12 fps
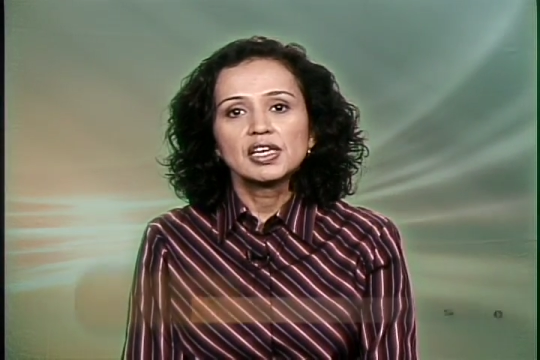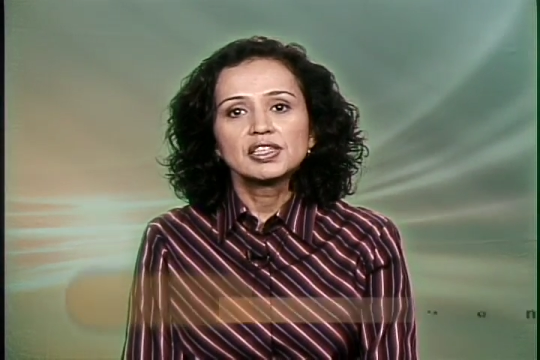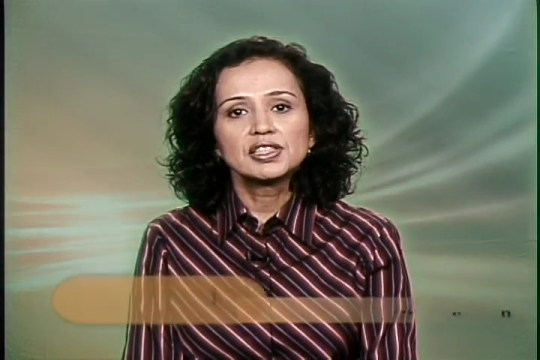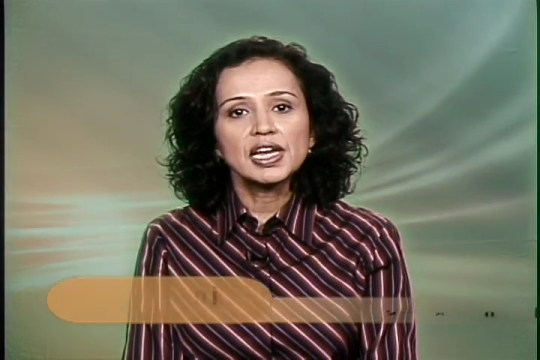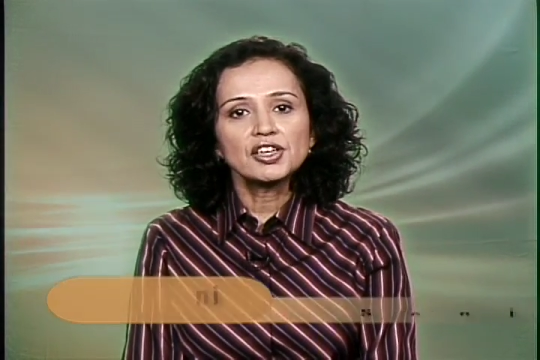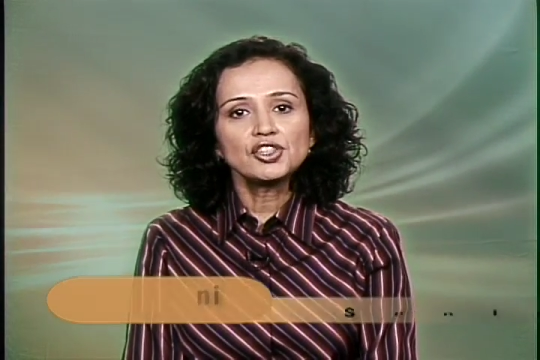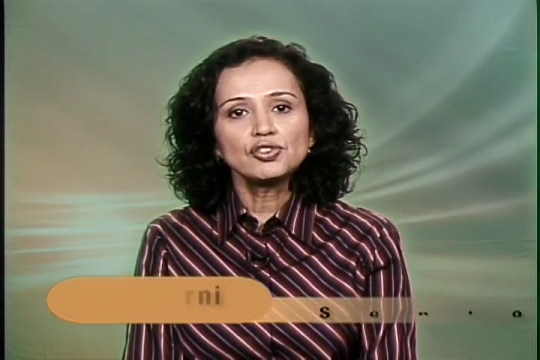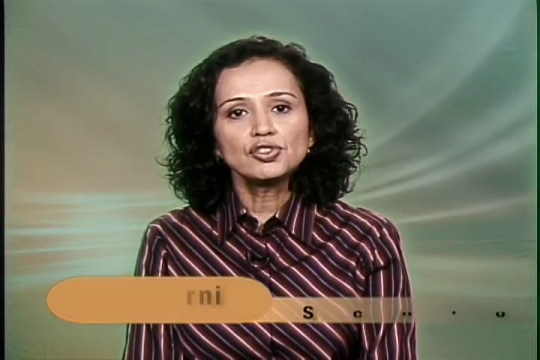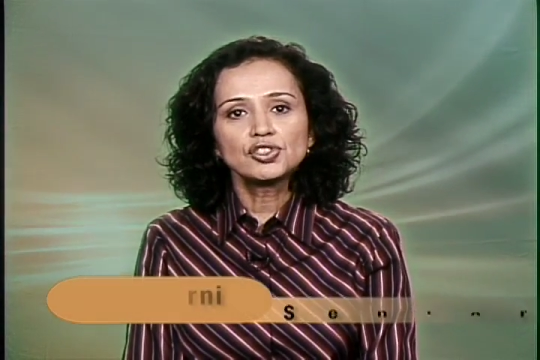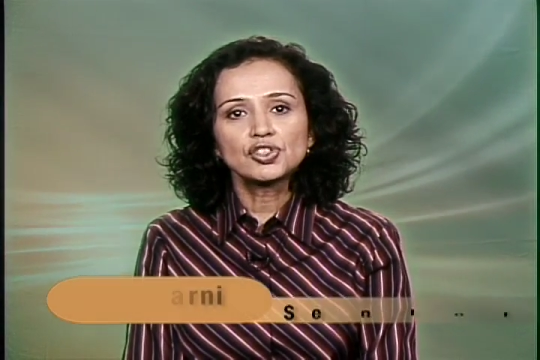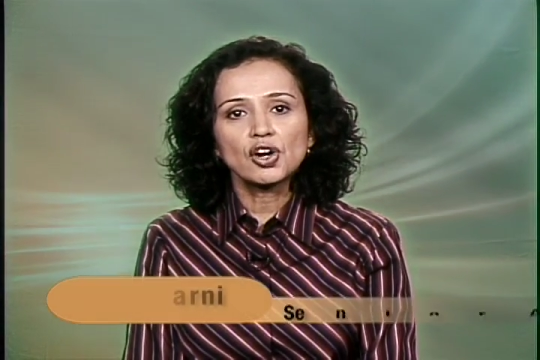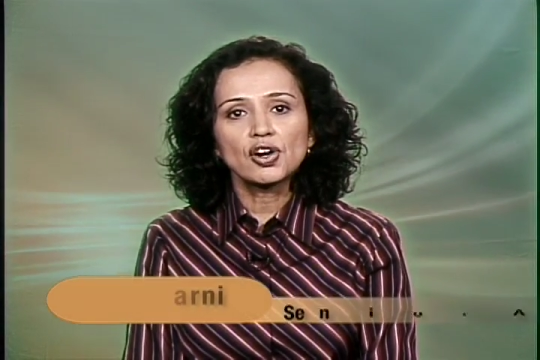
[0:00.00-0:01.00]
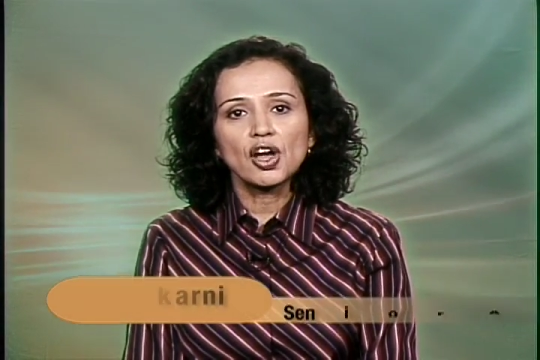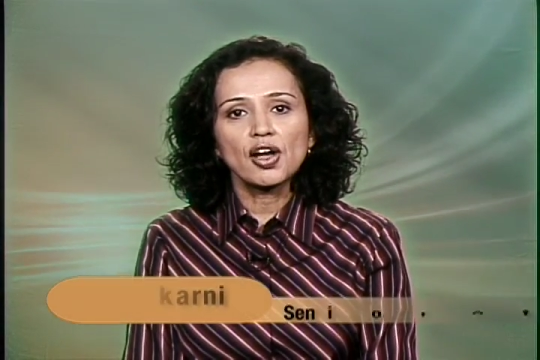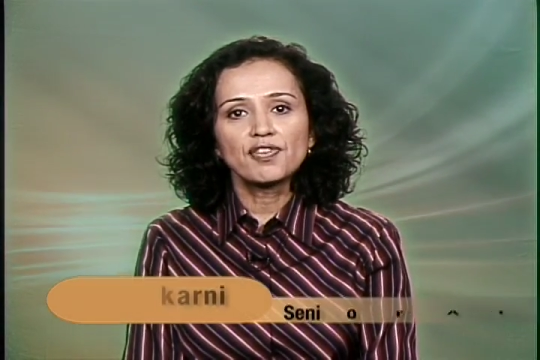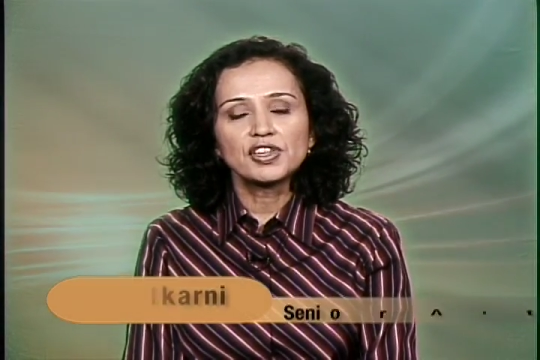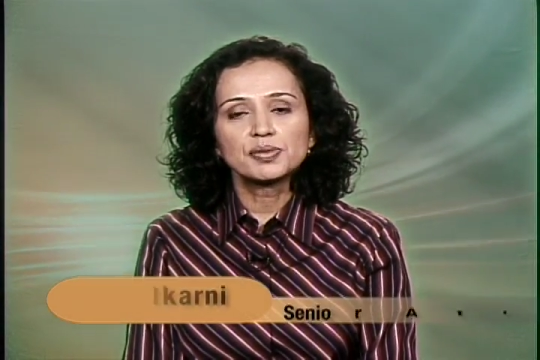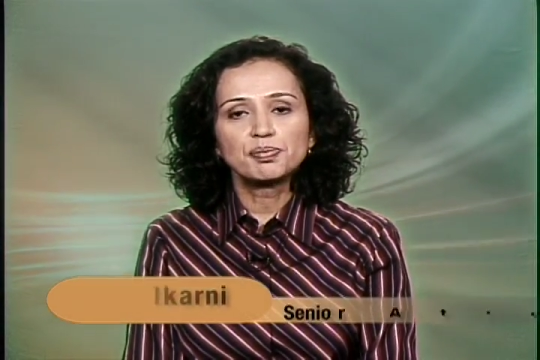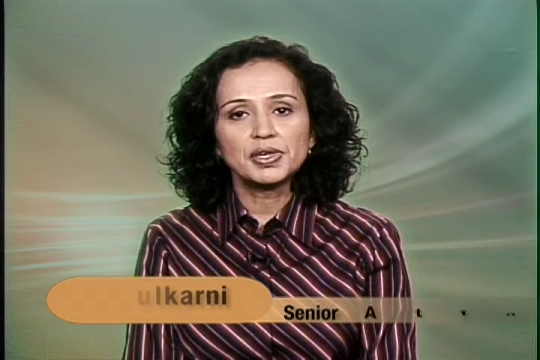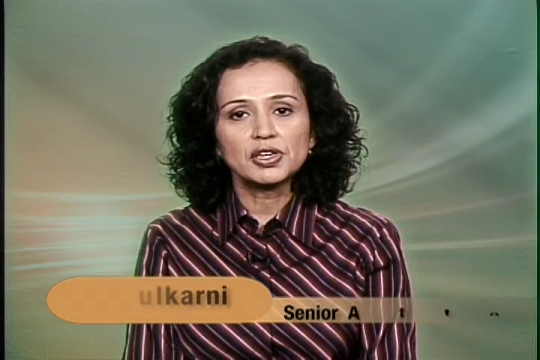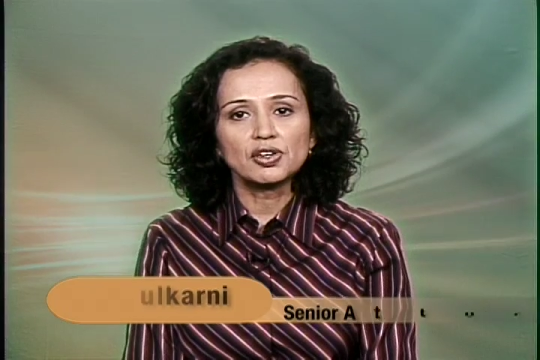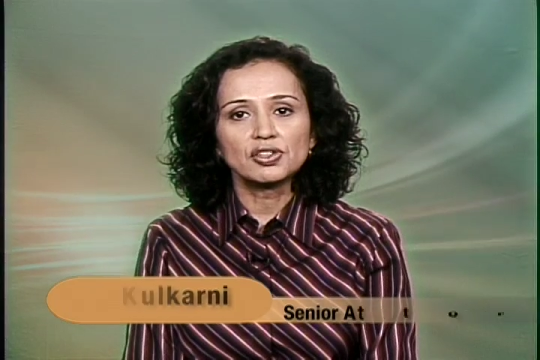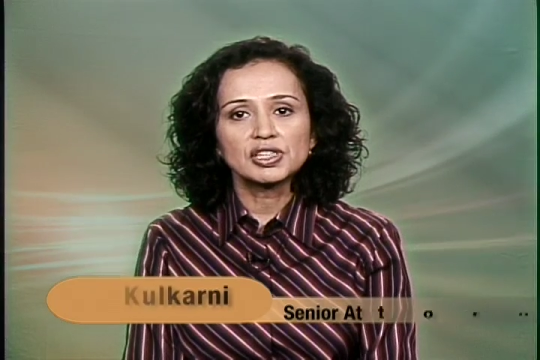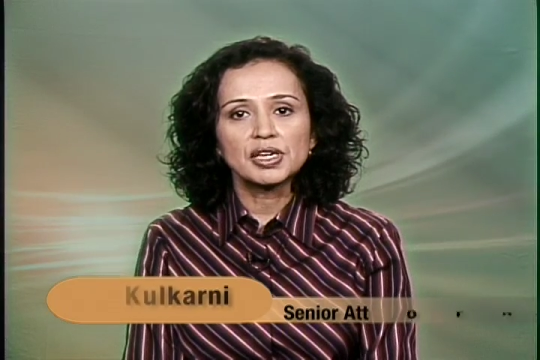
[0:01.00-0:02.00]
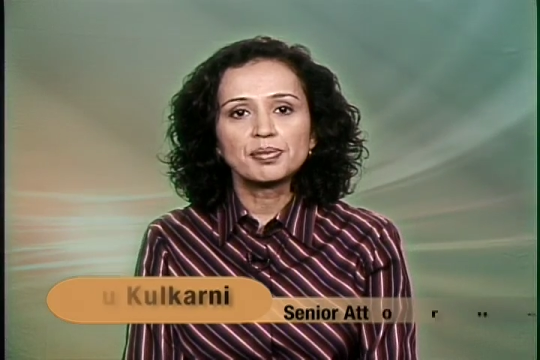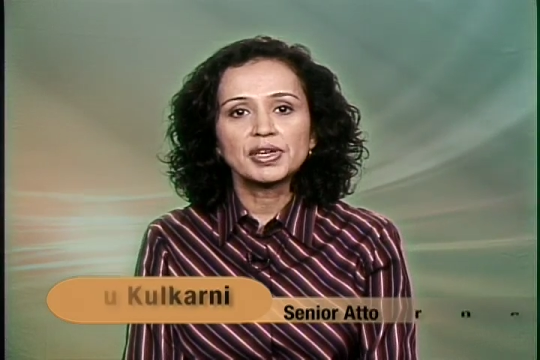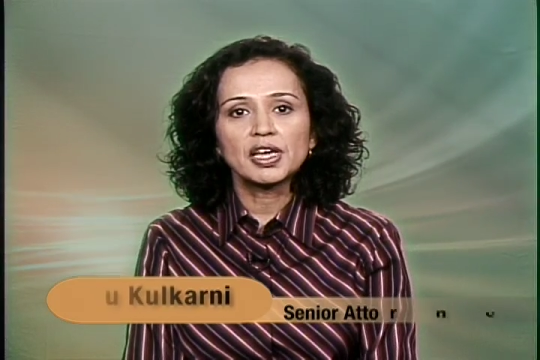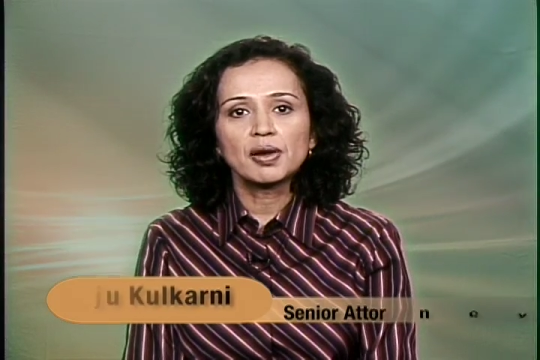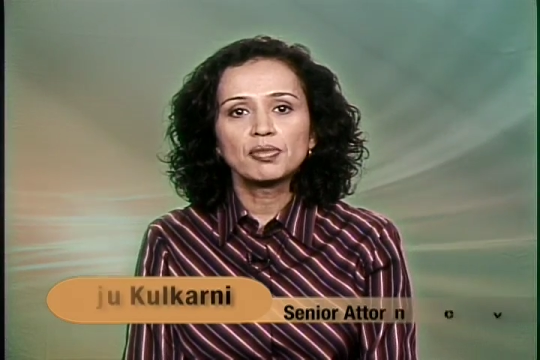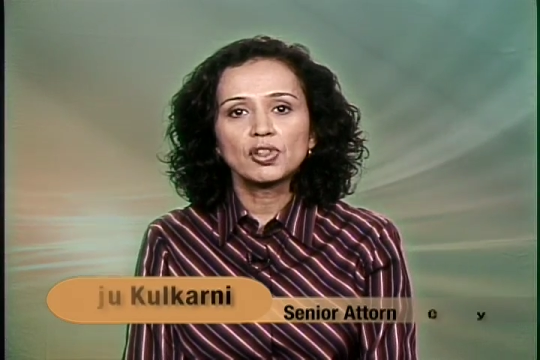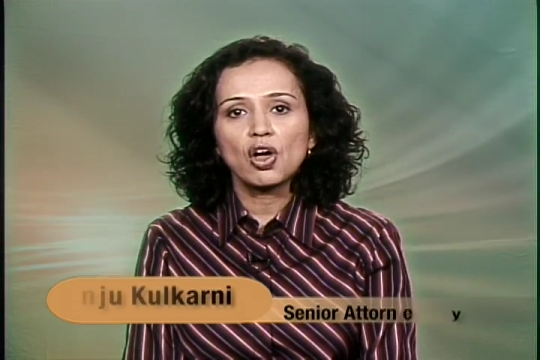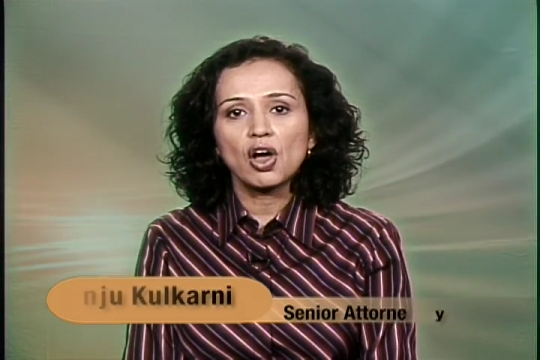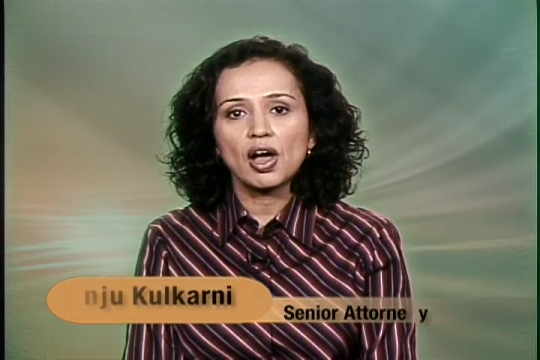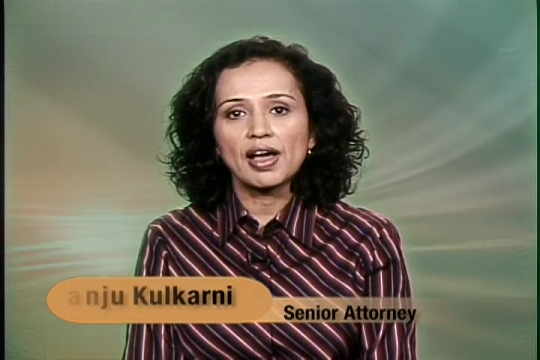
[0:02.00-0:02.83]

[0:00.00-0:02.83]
Statutes start off as bills and become law